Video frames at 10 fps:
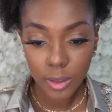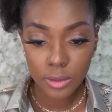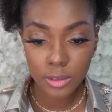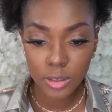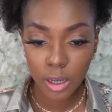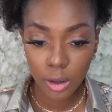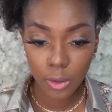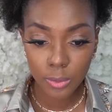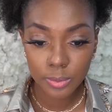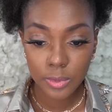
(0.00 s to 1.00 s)

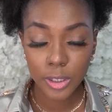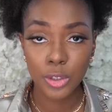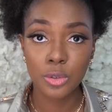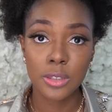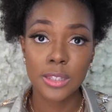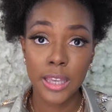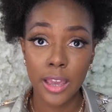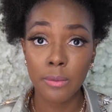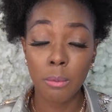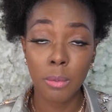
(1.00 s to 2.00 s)
So you can
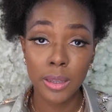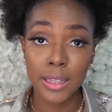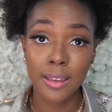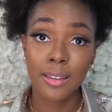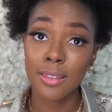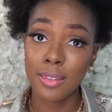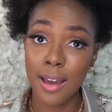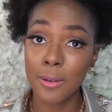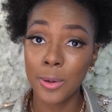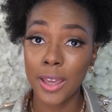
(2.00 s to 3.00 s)
save money
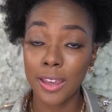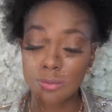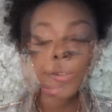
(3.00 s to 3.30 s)
that way.